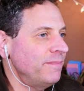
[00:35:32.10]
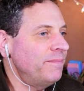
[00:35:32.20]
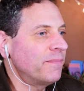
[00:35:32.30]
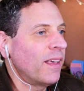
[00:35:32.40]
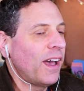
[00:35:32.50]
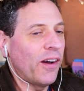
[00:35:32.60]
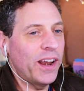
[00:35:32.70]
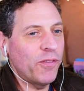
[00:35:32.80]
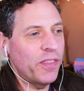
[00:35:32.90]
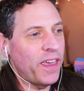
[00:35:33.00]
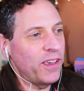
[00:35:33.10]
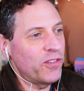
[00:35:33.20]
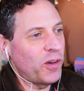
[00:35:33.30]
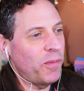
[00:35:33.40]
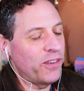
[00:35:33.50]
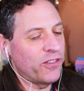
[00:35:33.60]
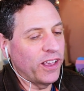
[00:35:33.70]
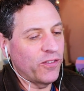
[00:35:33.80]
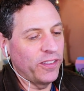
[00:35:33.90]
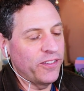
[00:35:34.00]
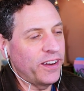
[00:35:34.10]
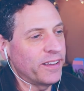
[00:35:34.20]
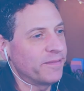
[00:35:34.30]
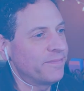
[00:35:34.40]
All right, everyone. Thank you so much. Thanks for listening.